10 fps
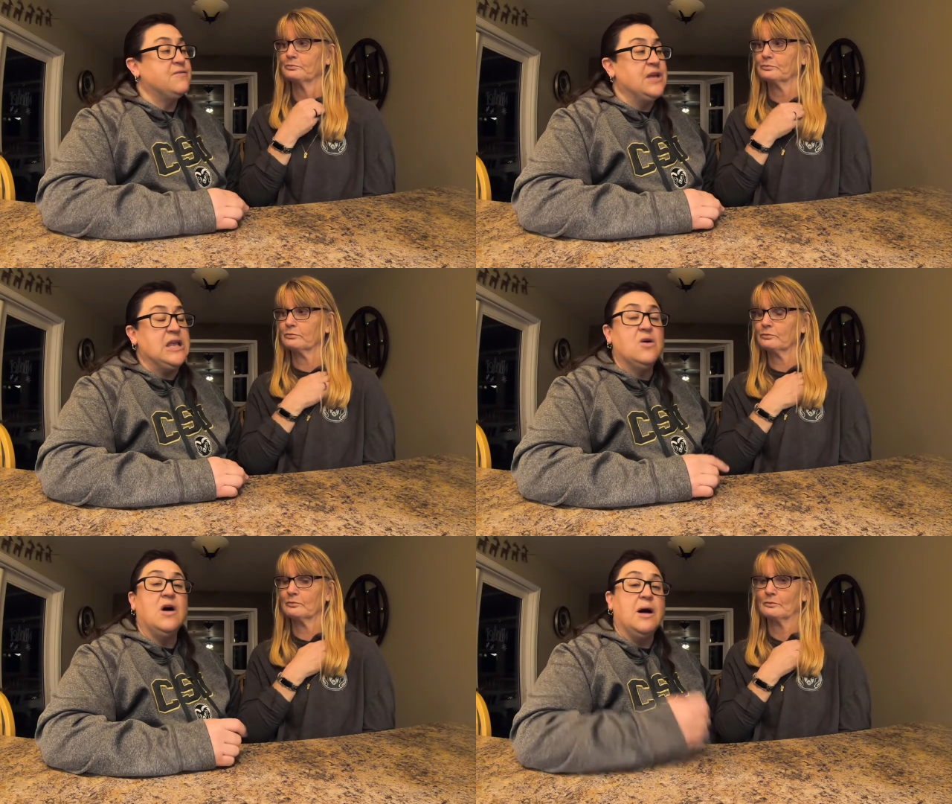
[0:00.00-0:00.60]

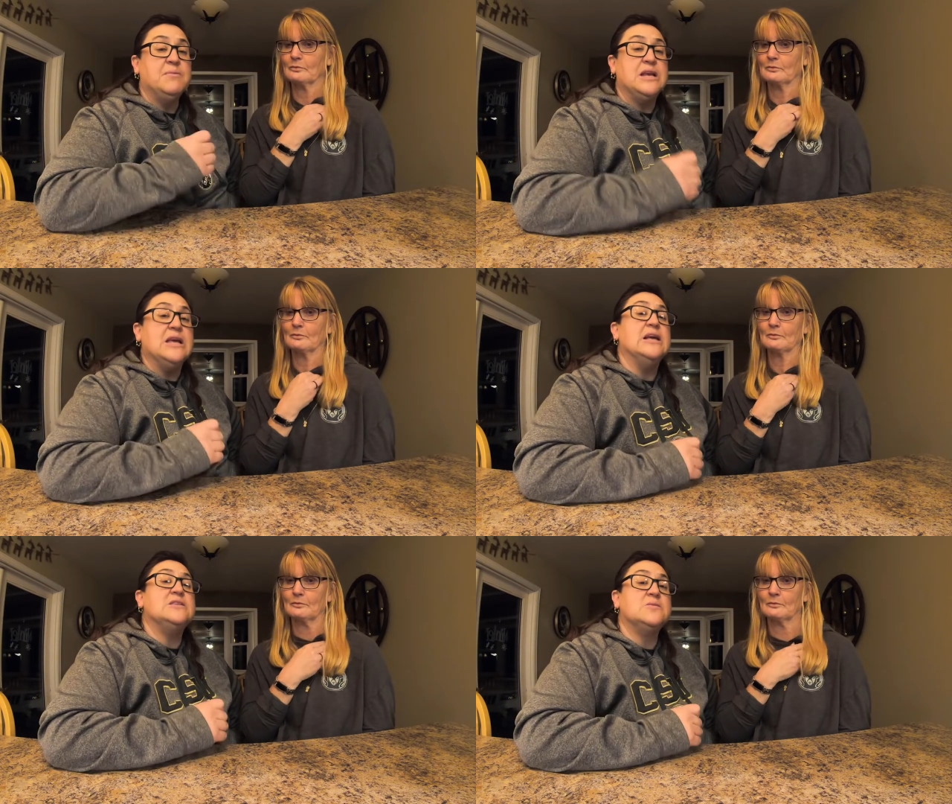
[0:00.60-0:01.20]
Speaker 1: video, I'm gonna
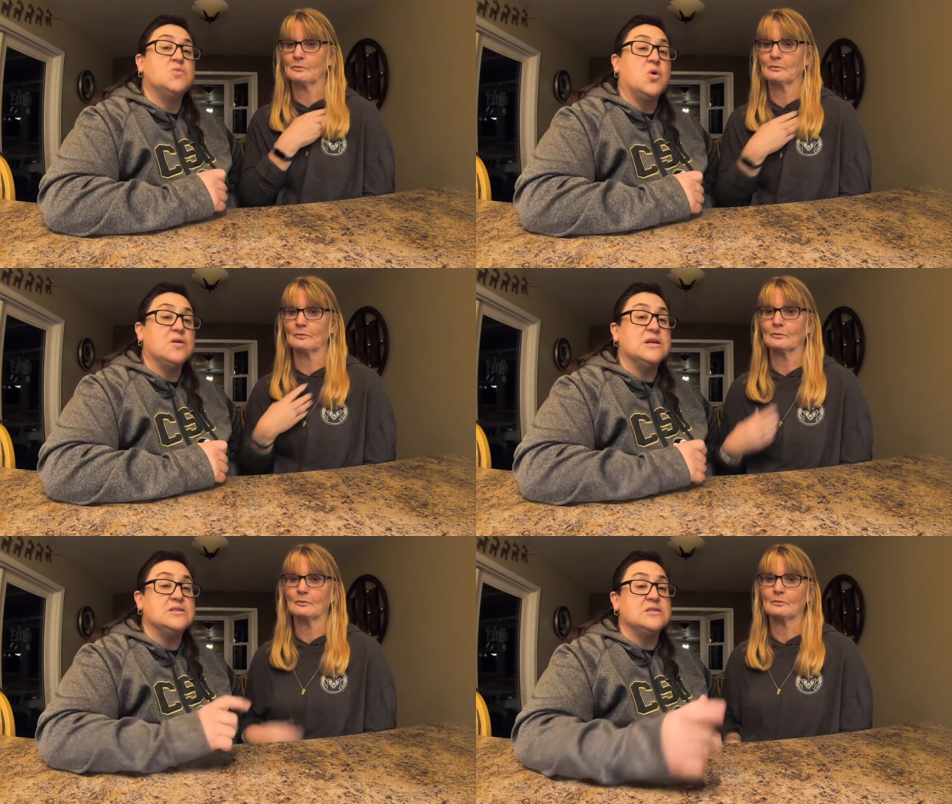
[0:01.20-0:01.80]
eat some corn
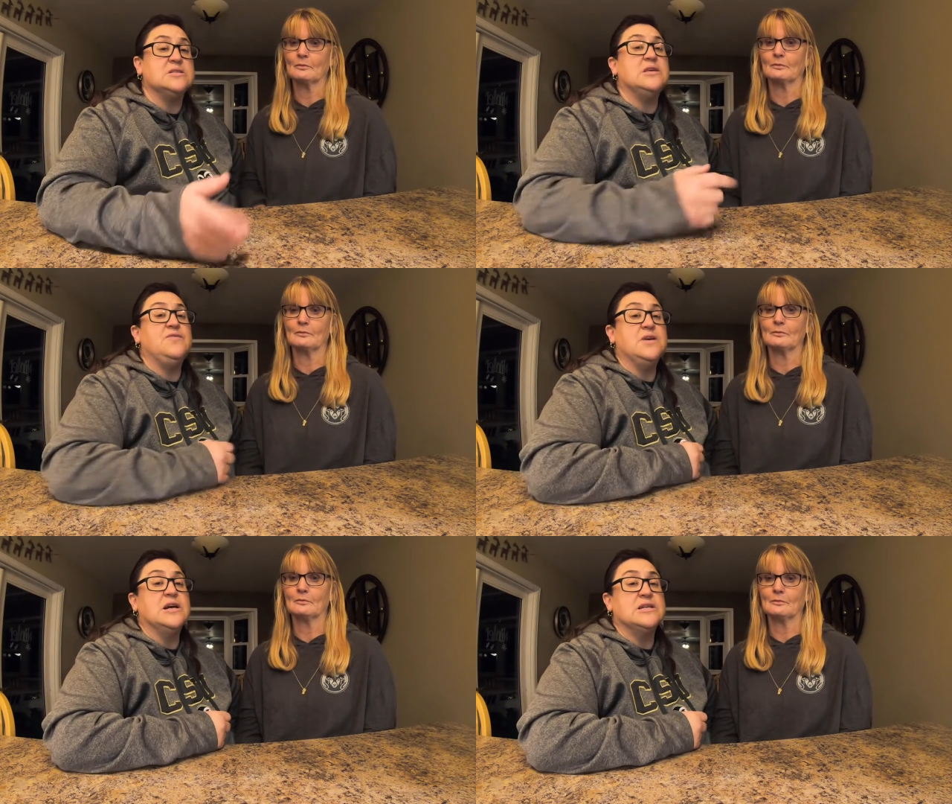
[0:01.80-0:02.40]
nuts and see if
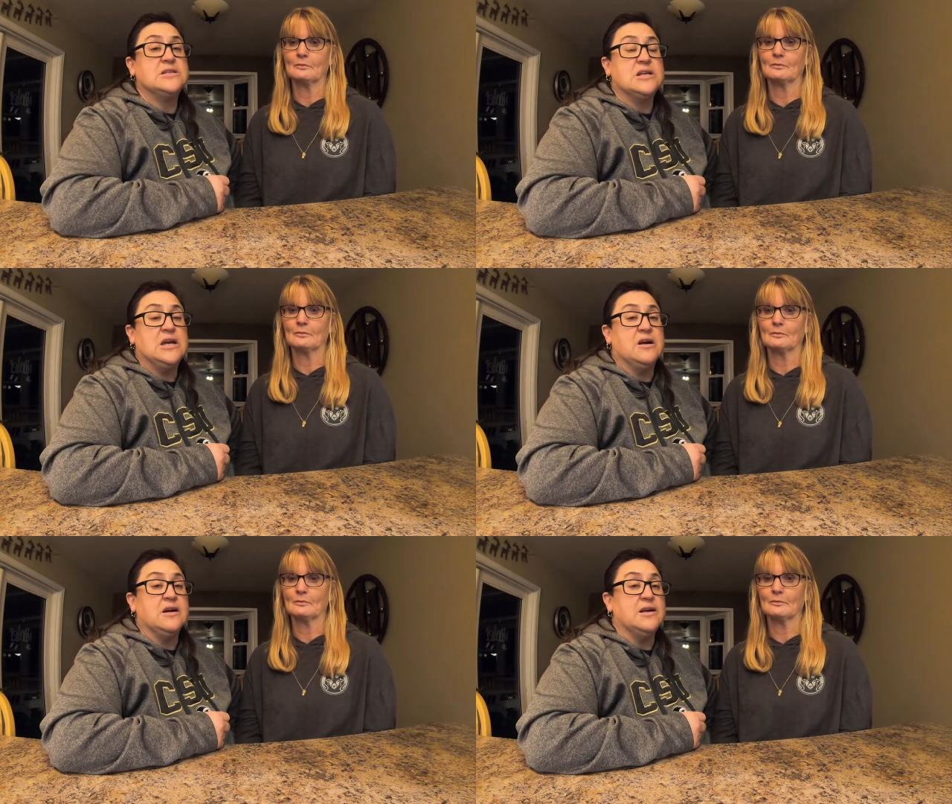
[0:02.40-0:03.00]
you guys can
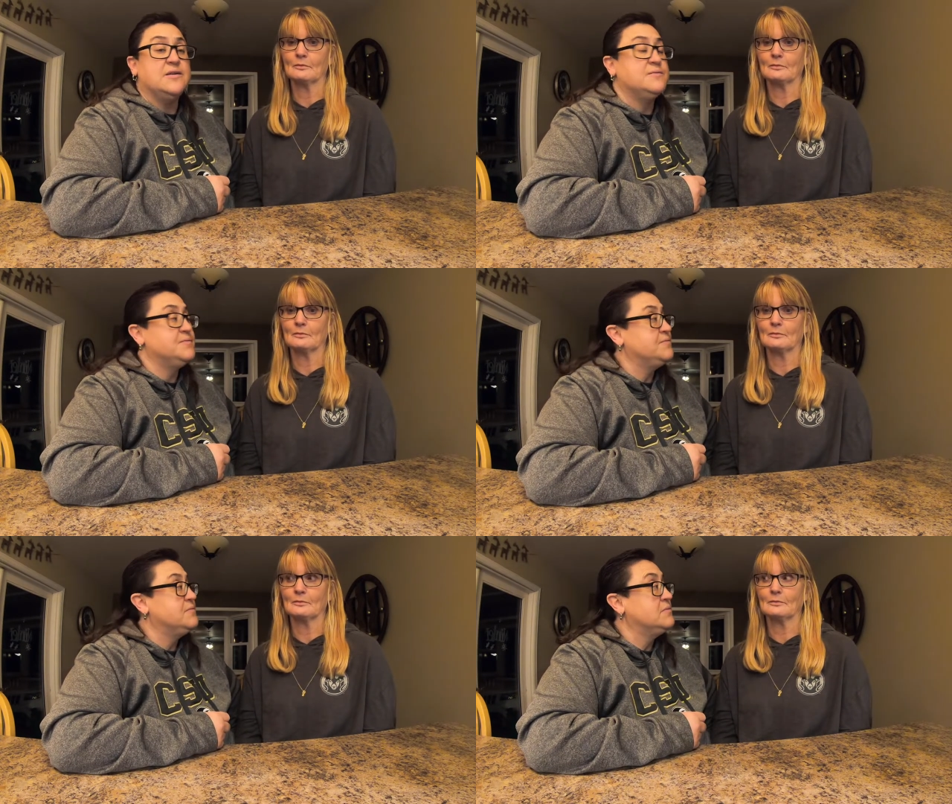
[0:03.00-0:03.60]
hear it.
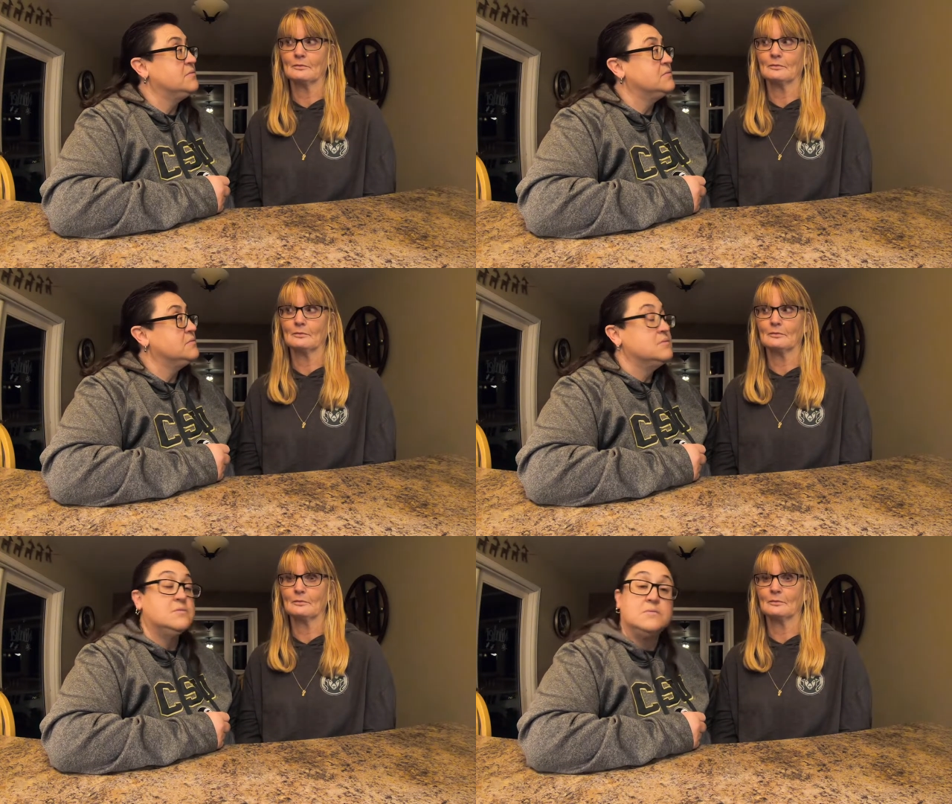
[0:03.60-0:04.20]

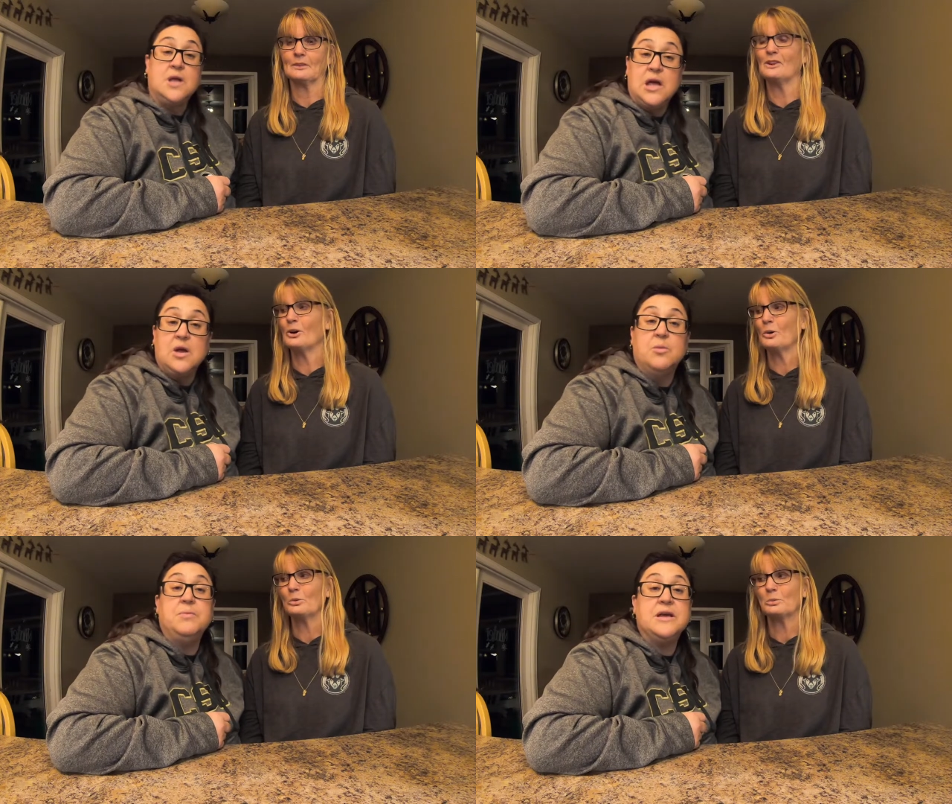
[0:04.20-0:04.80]
No.
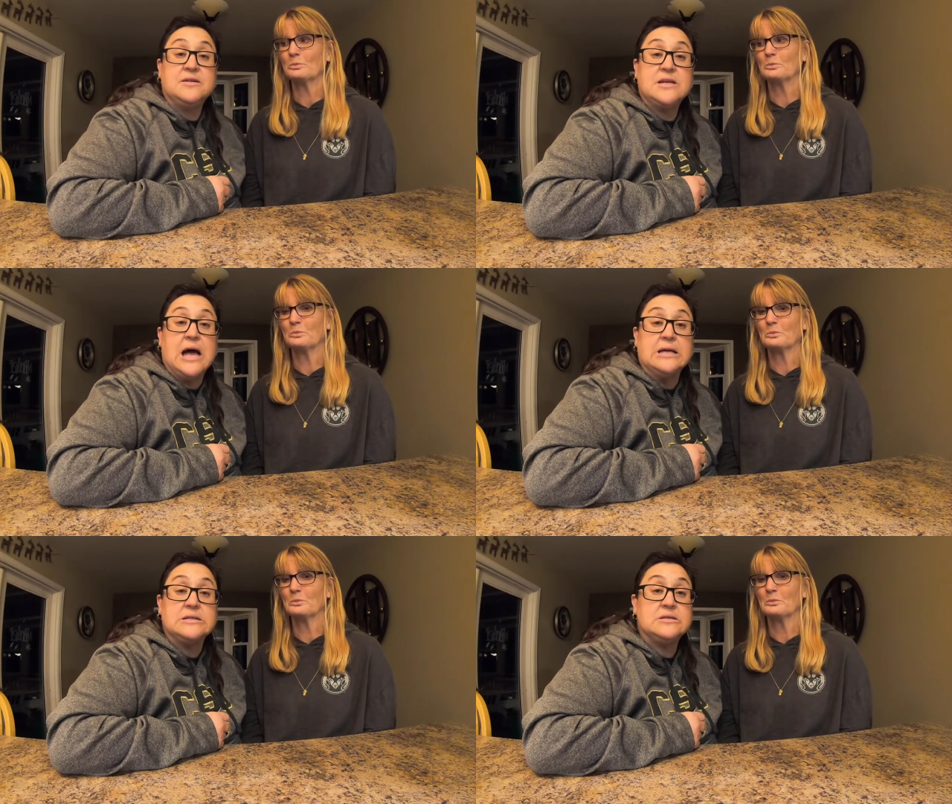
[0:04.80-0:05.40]
It'll be a
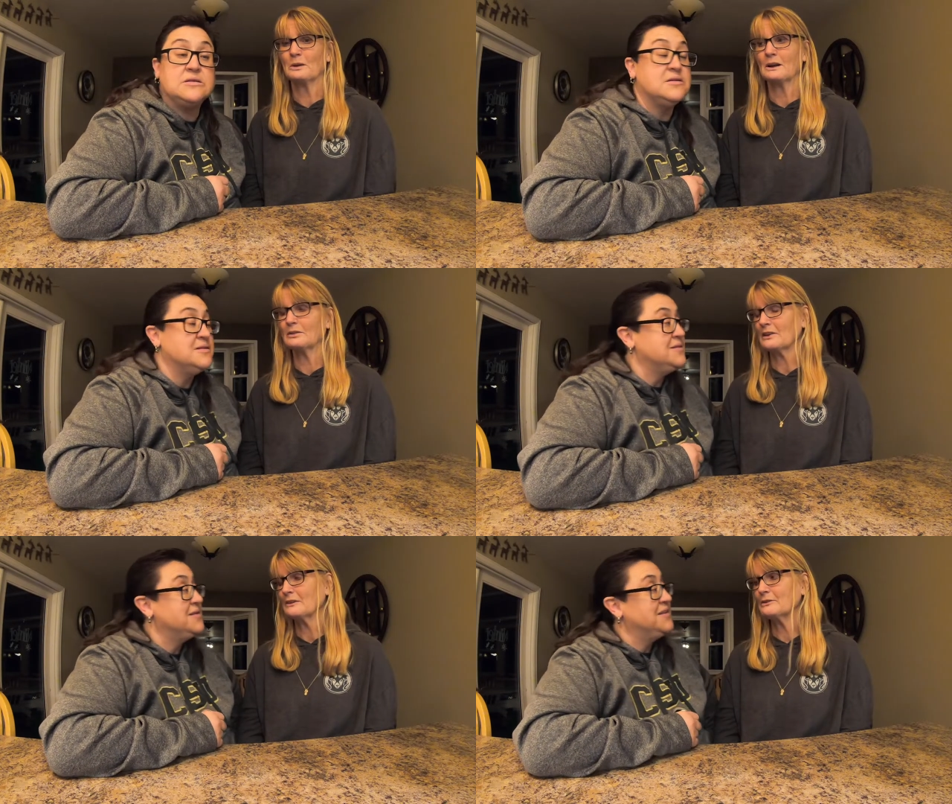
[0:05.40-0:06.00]
test.
Speaker 2: Is
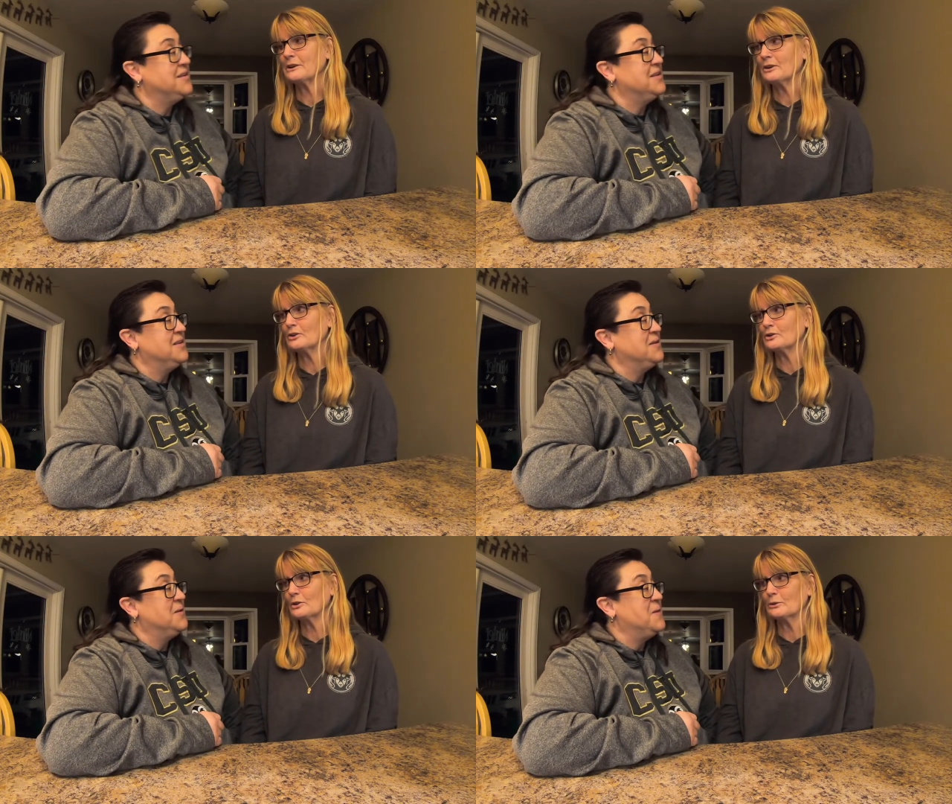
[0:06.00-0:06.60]
that a video
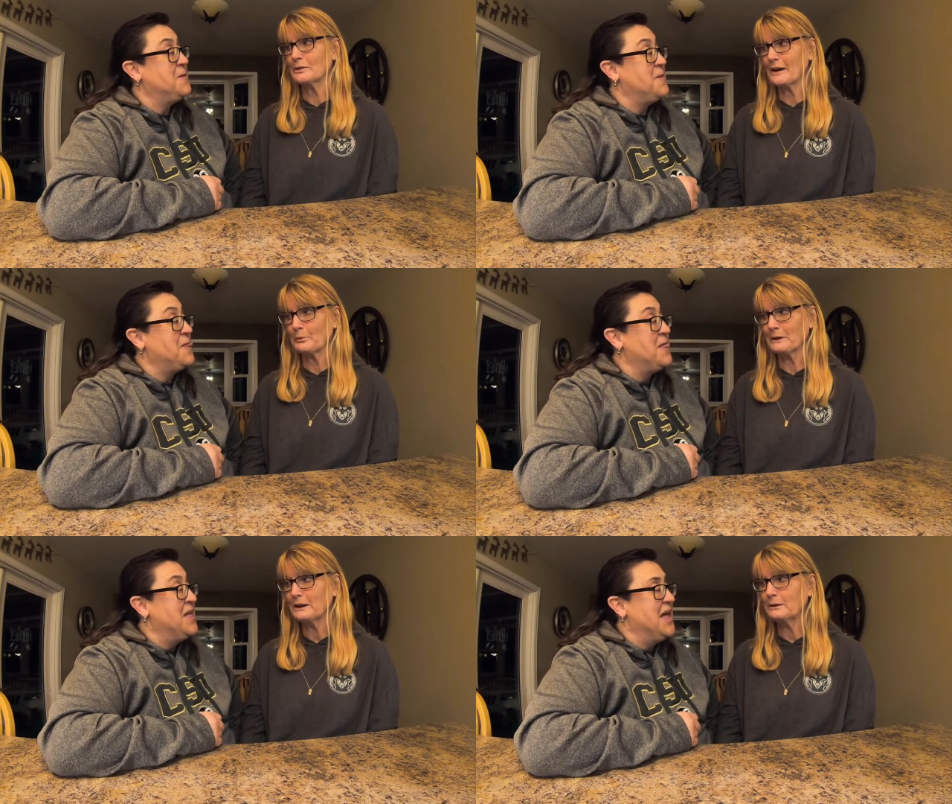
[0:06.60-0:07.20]
you're doing without me?